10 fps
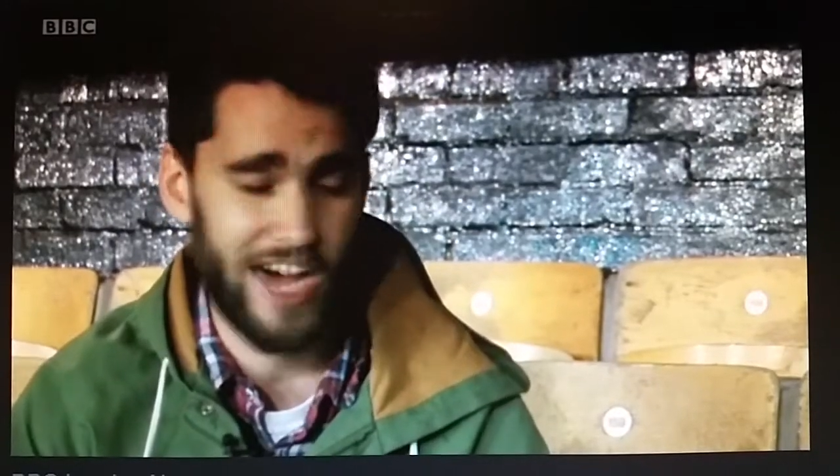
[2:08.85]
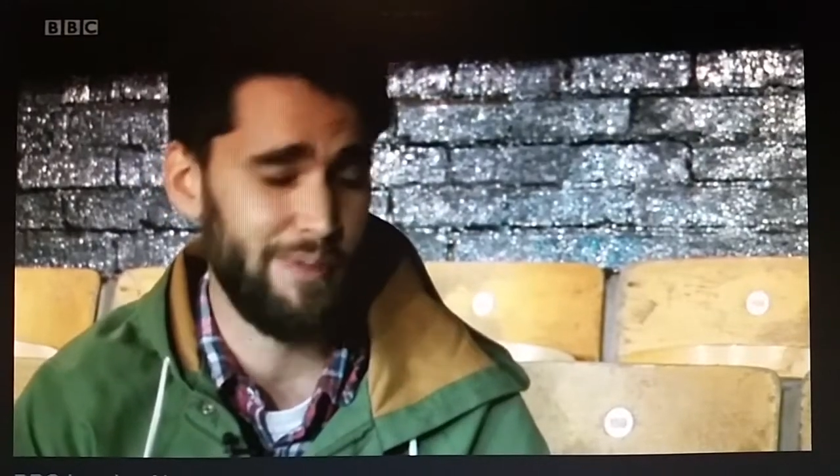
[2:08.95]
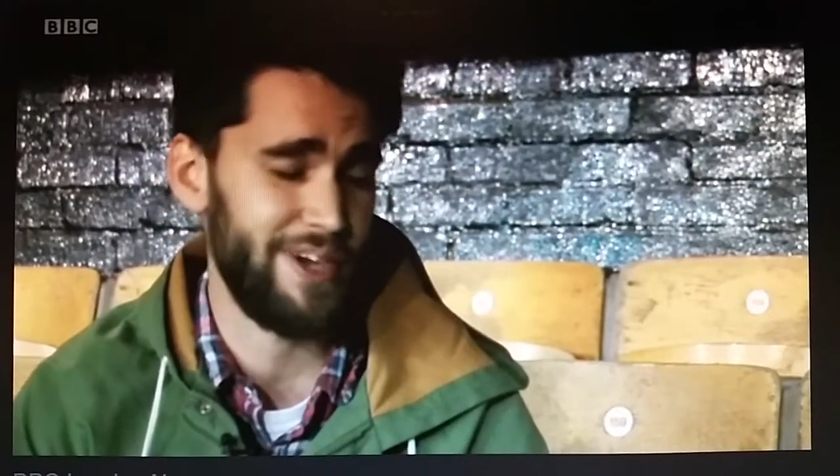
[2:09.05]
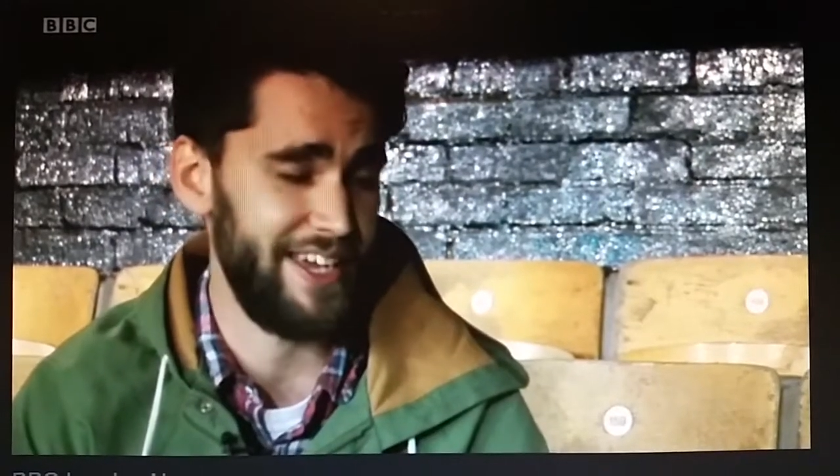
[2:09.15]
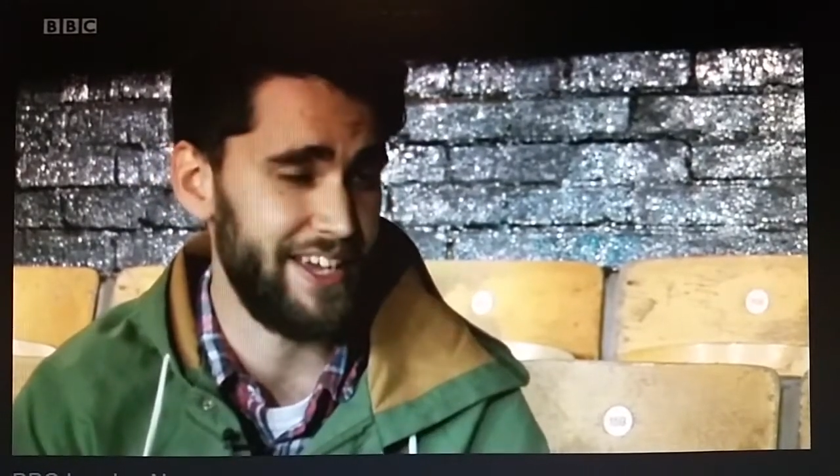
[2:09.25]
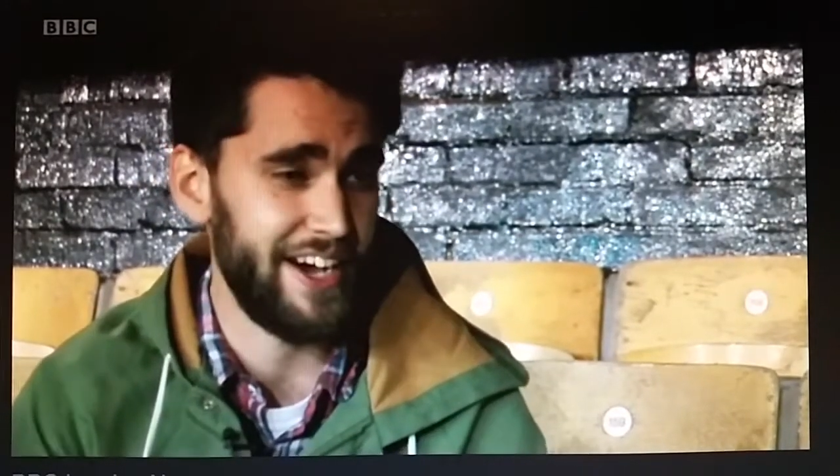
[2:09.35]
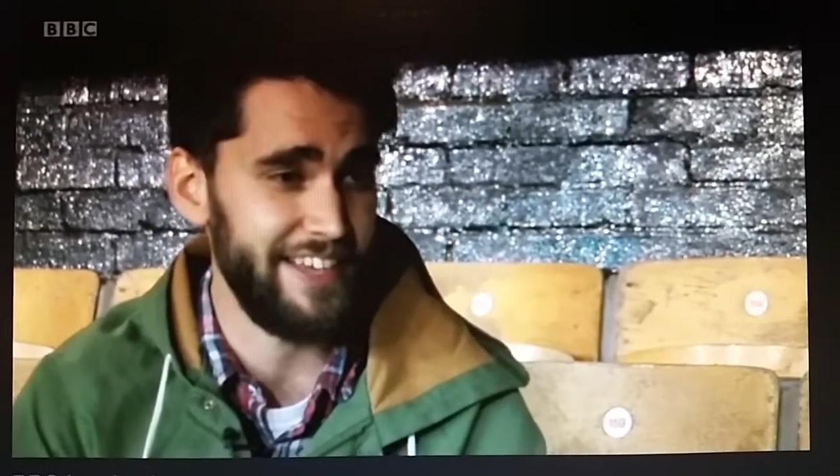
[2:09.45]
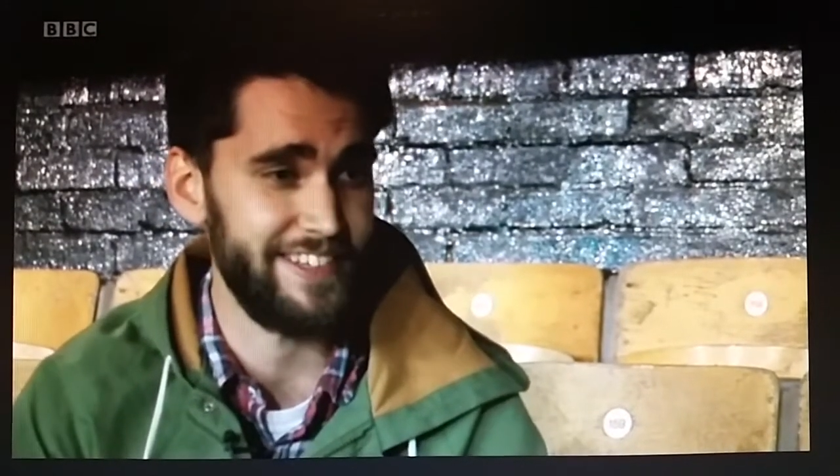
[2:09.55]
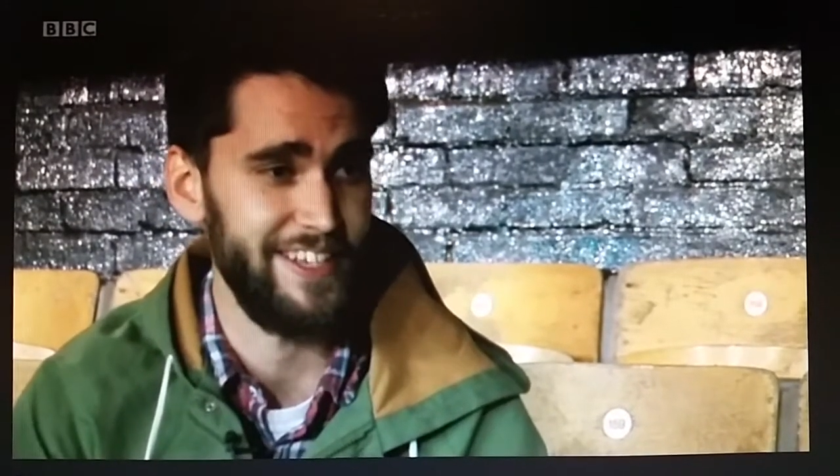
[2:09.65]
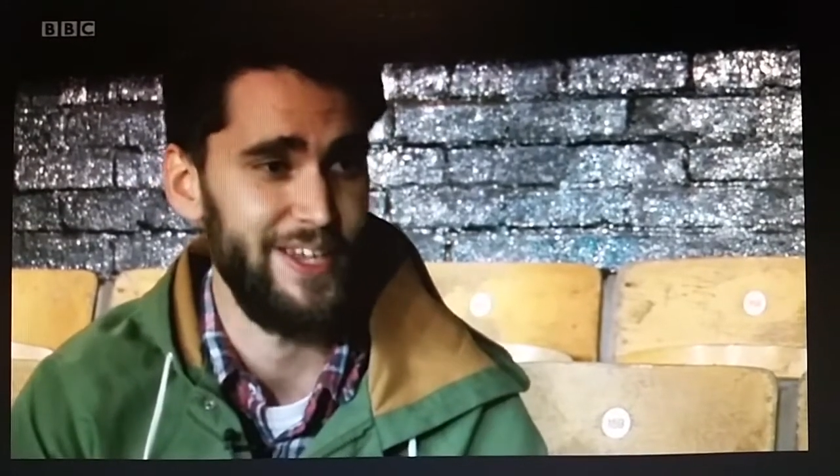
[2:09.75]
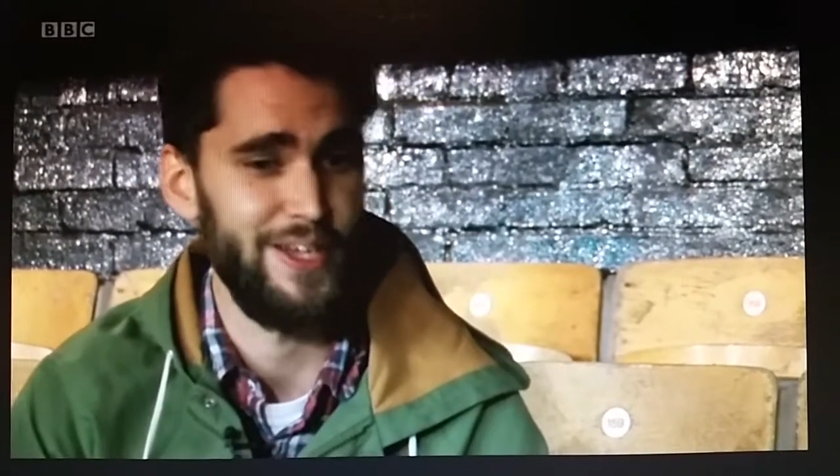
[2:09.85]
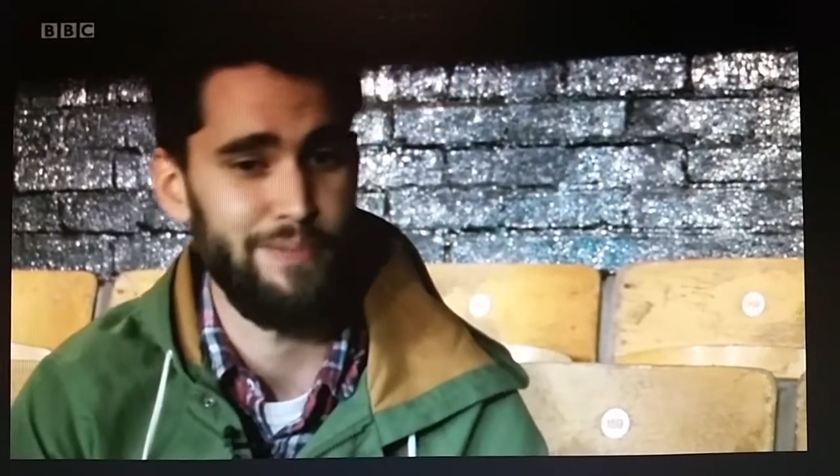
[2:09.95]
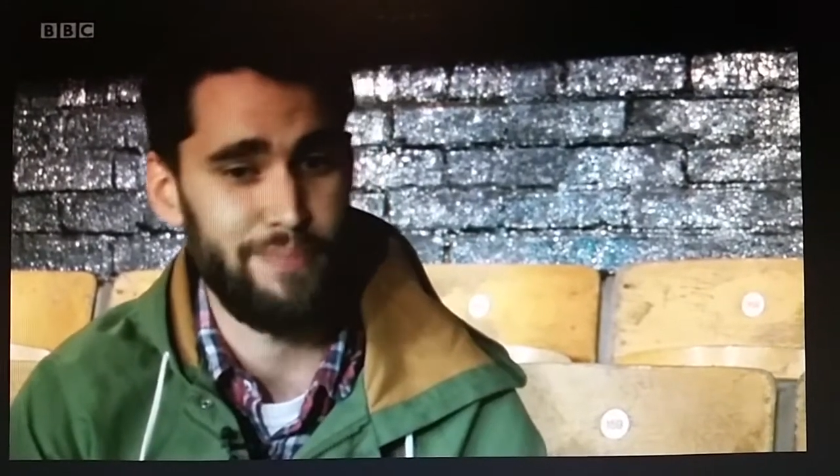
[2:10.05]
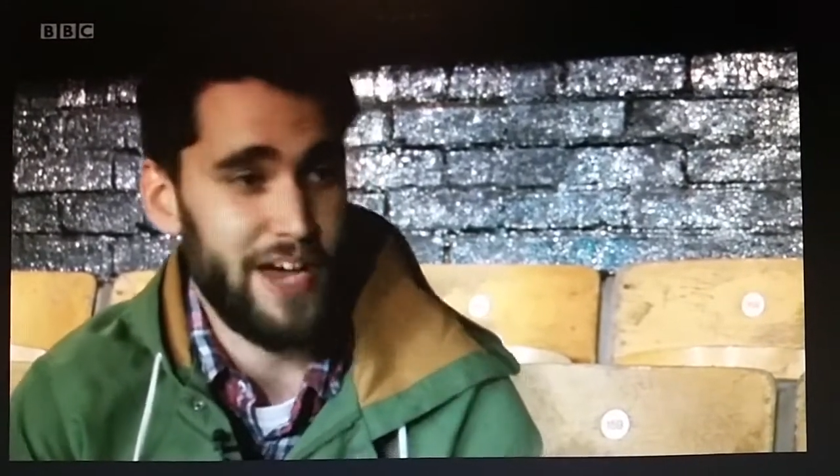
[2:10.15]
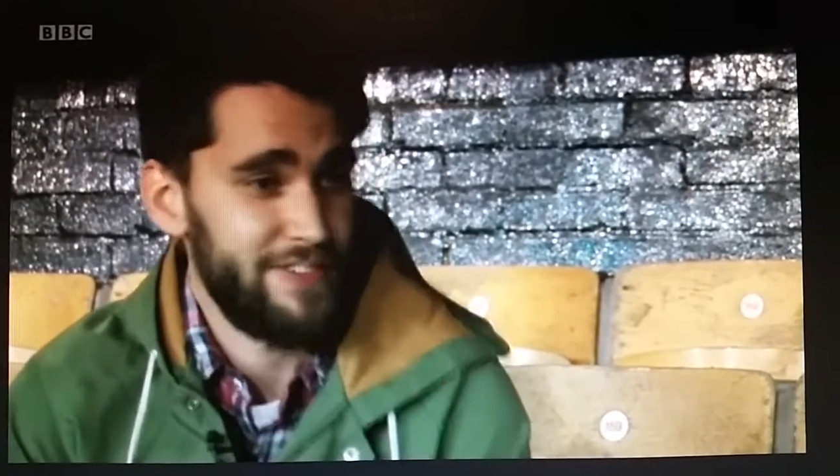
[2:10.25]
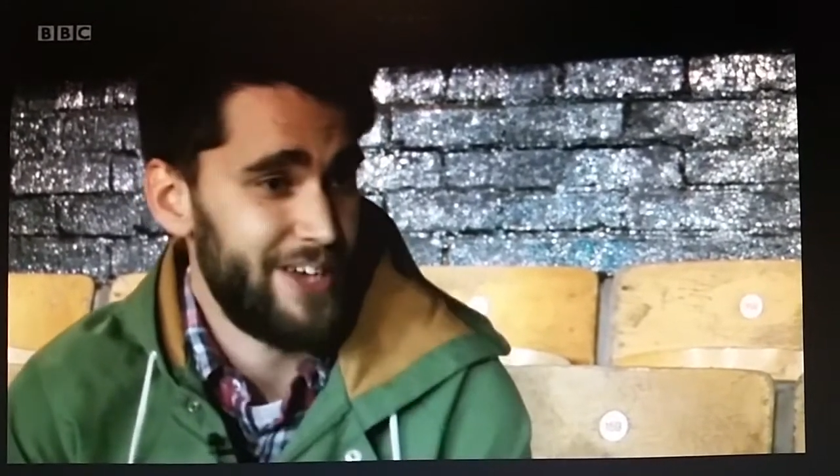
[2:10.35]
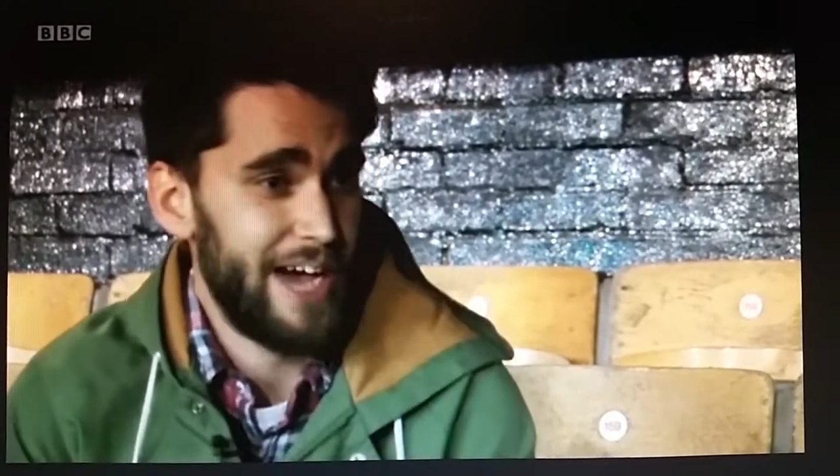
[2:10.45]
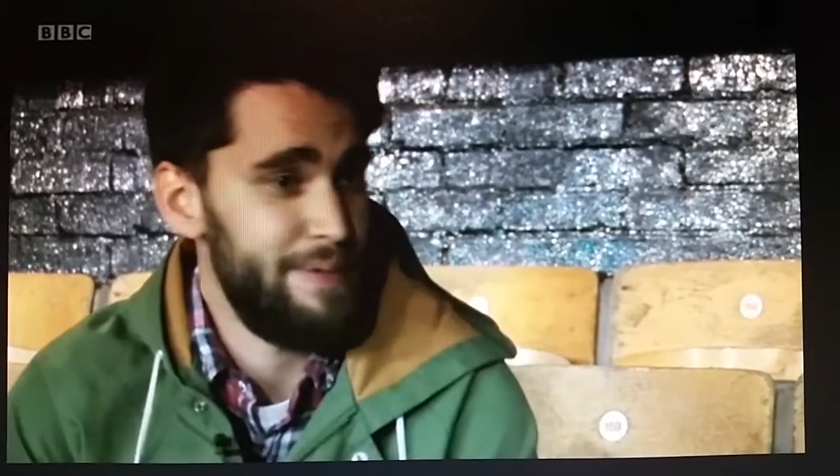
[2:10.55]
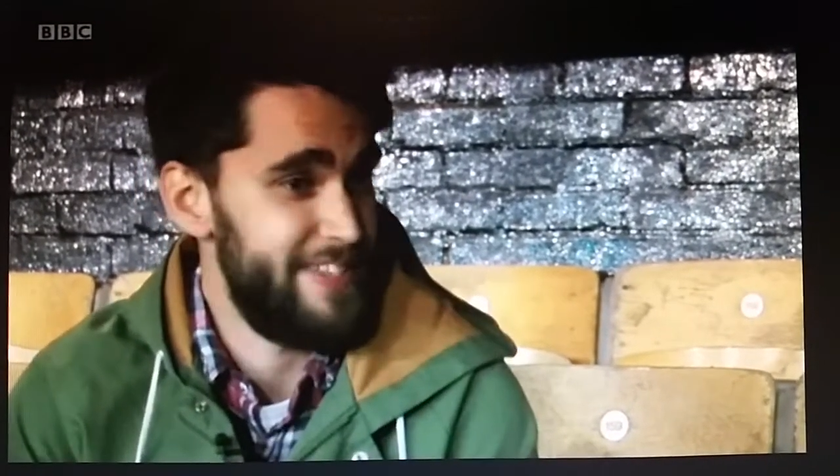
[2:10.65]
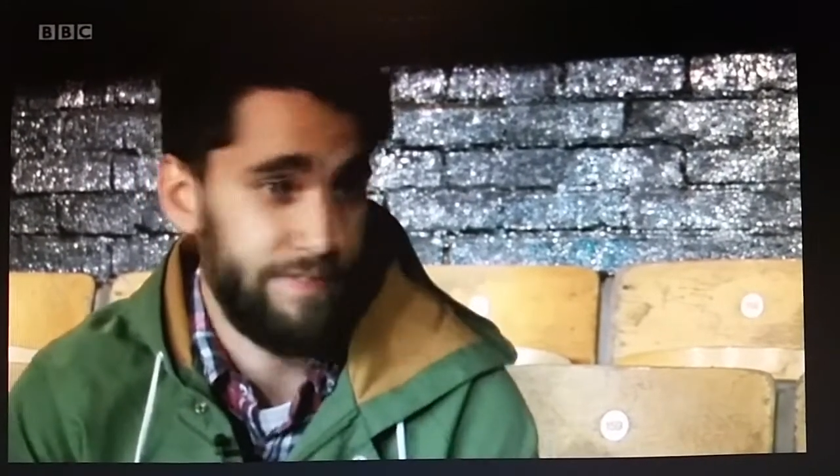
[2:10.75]
hardworking guys. But over
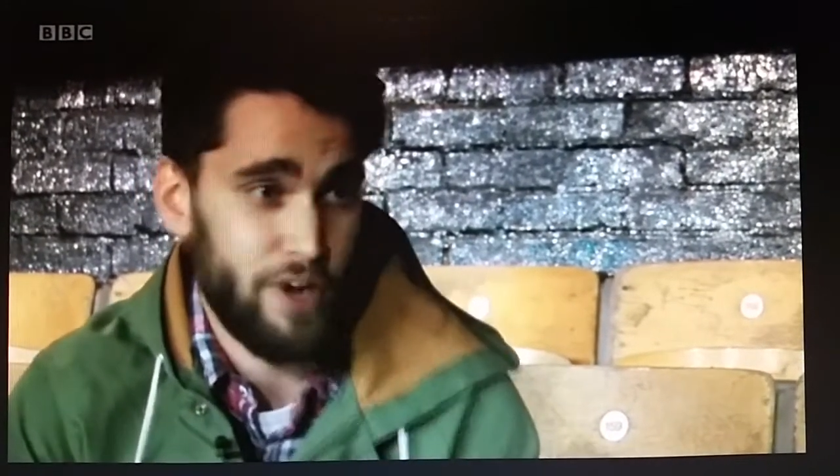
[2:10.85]
time, it's